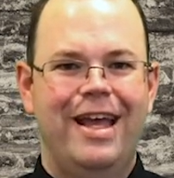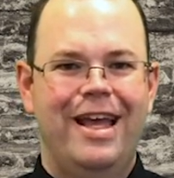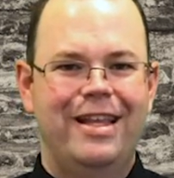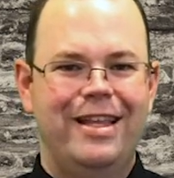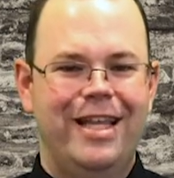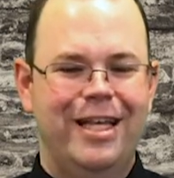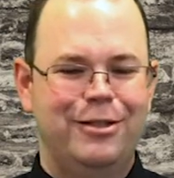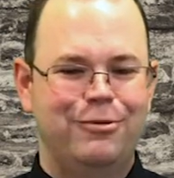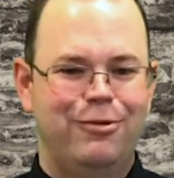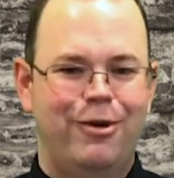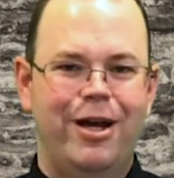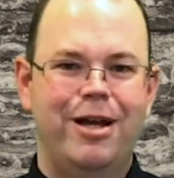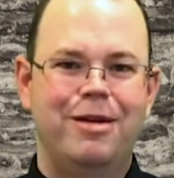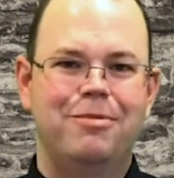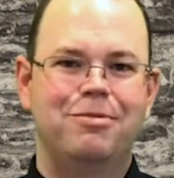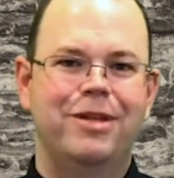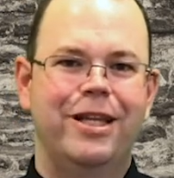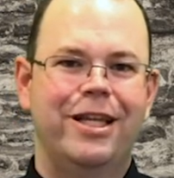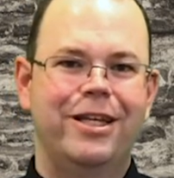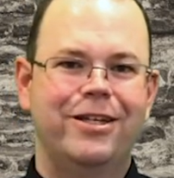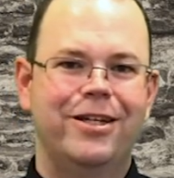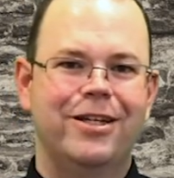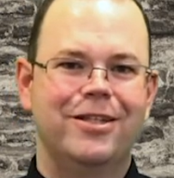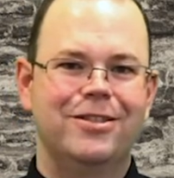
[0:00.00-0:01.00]
That's why I
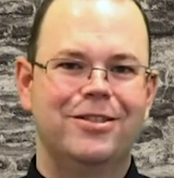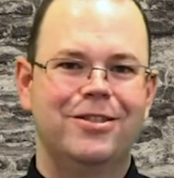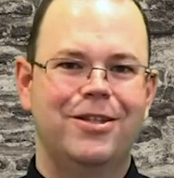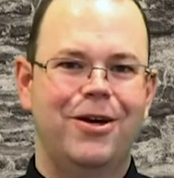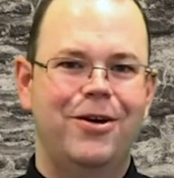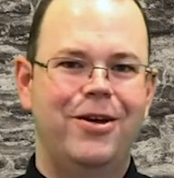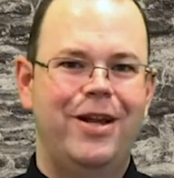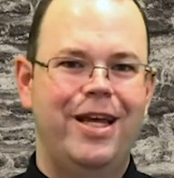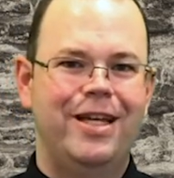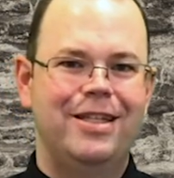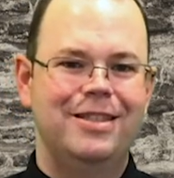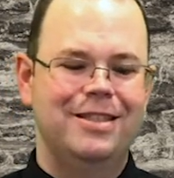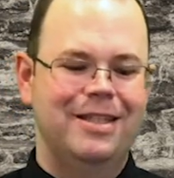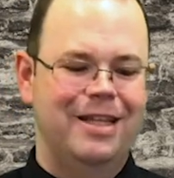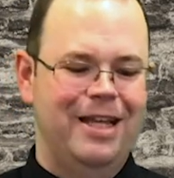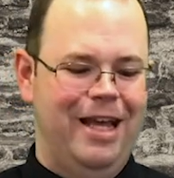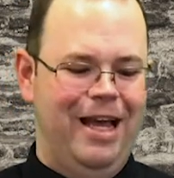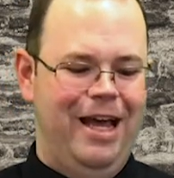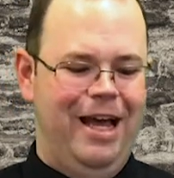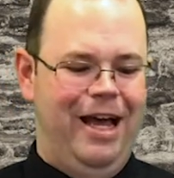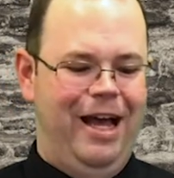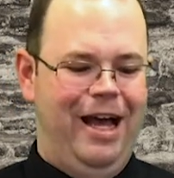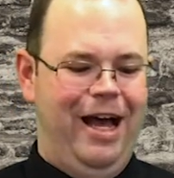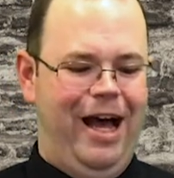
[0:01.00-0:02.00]
play Custodes.
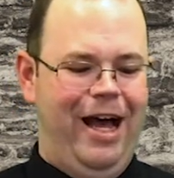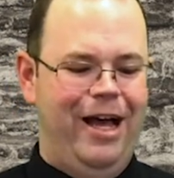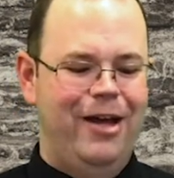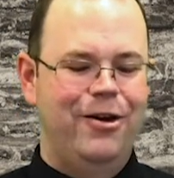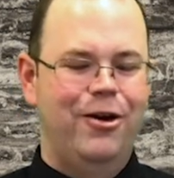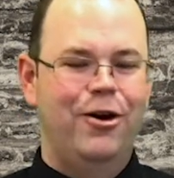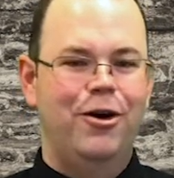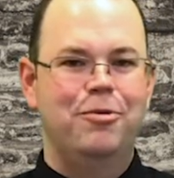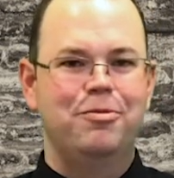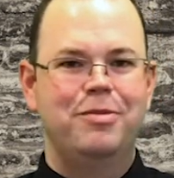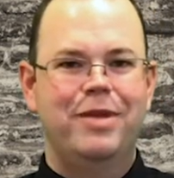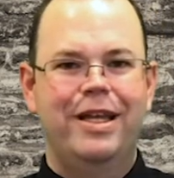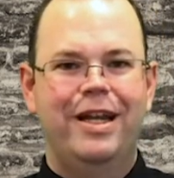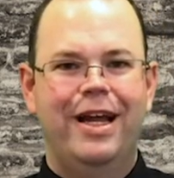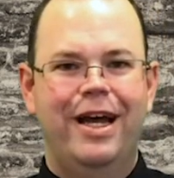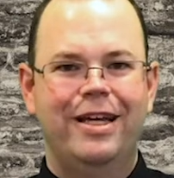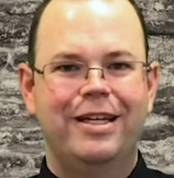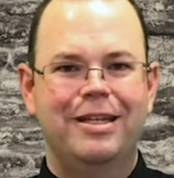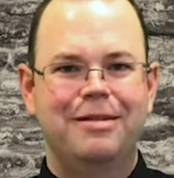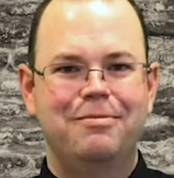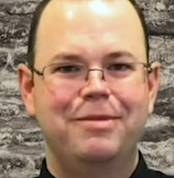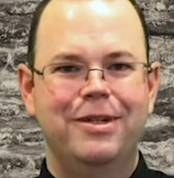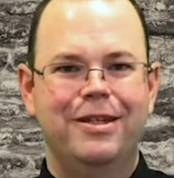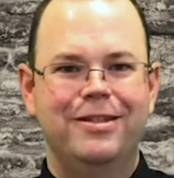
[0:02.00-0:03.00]
I hope that I
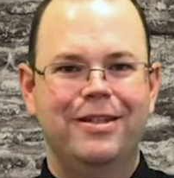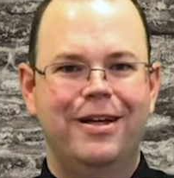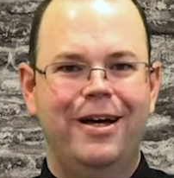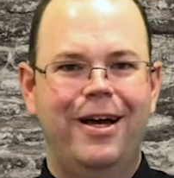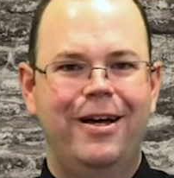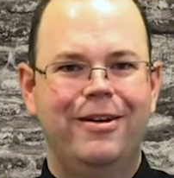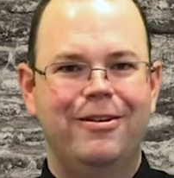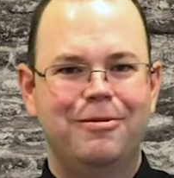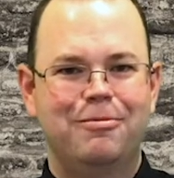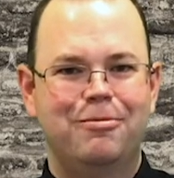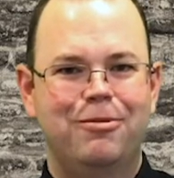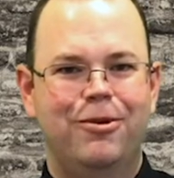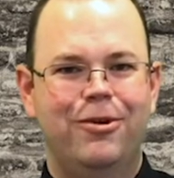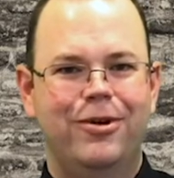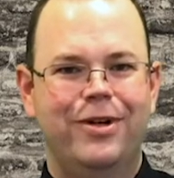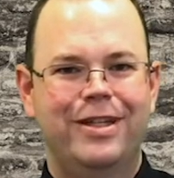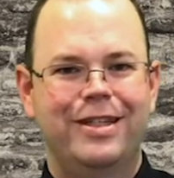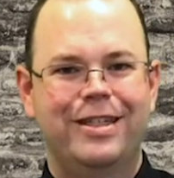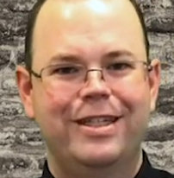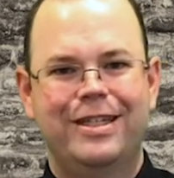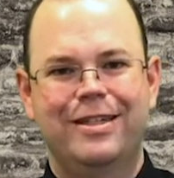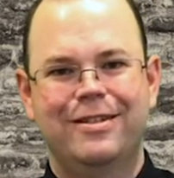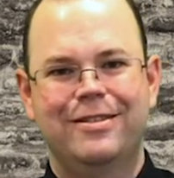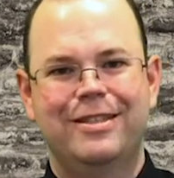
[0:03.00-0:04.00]
can build a
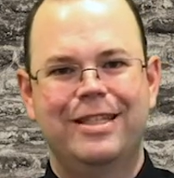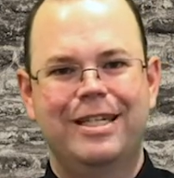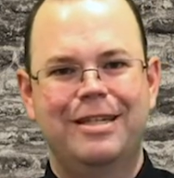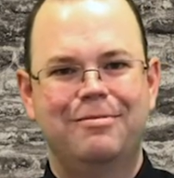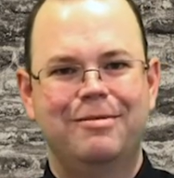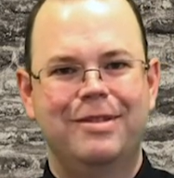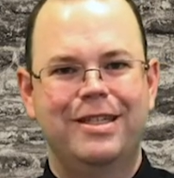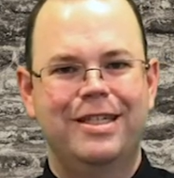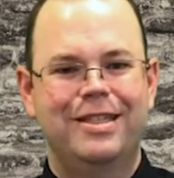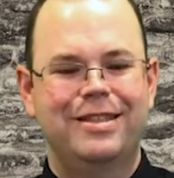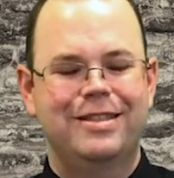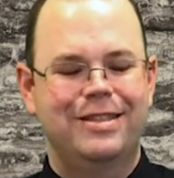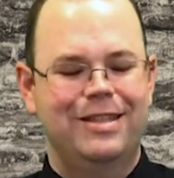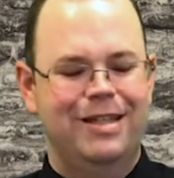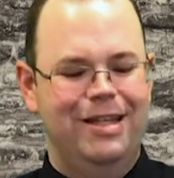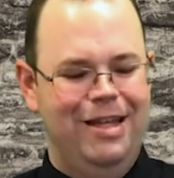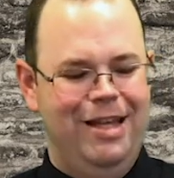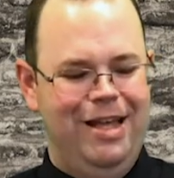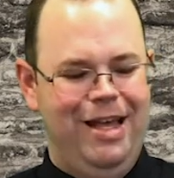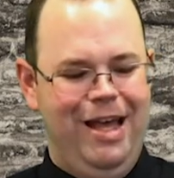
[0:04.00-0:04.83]
100-point Kill Team list